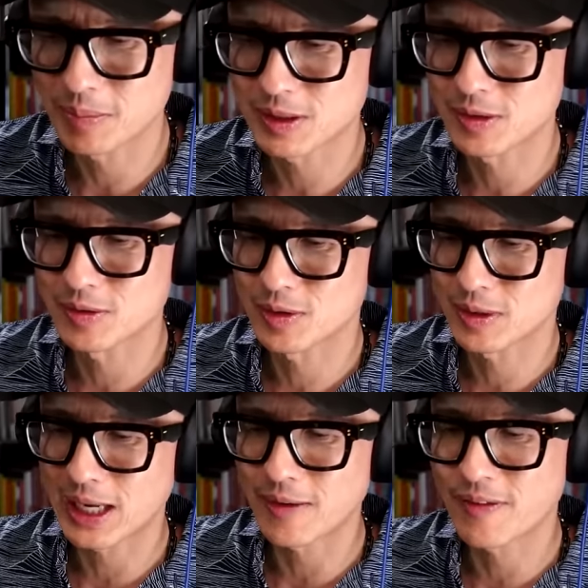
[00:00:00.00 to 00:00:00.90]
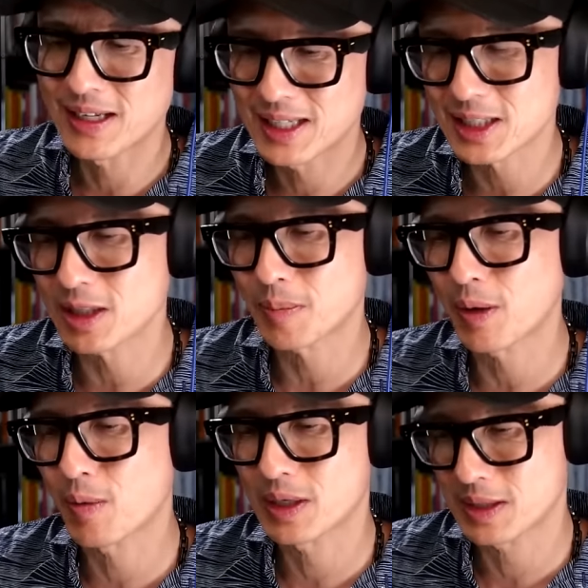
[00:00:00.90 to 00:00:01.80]
but to to kind of
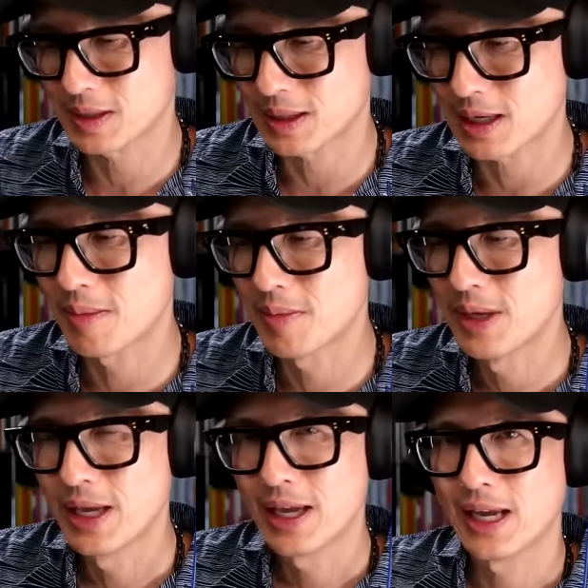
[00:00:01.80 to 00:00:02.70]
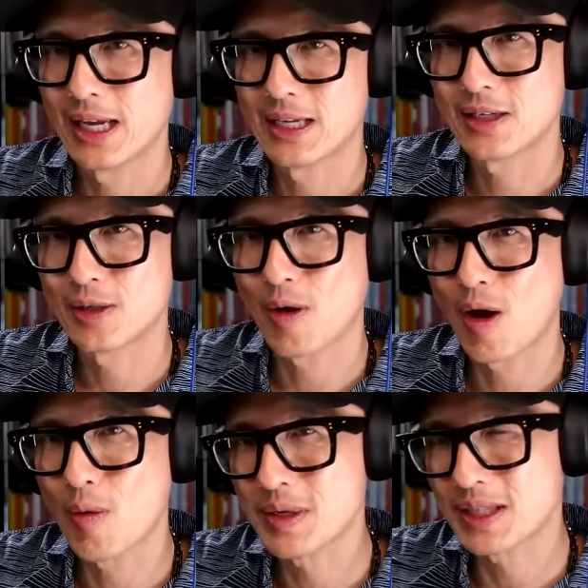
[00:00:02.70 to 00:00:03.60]
anticipate what is to come and to
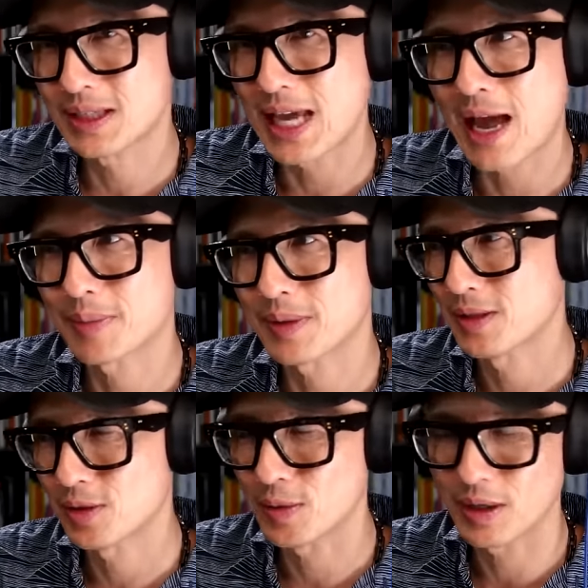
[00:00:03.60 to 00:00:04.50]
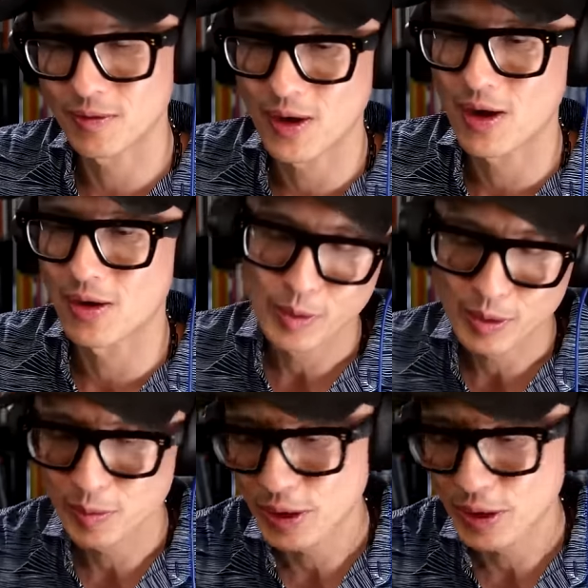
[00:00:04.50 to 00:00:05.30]
always adapt and to evolve. We, we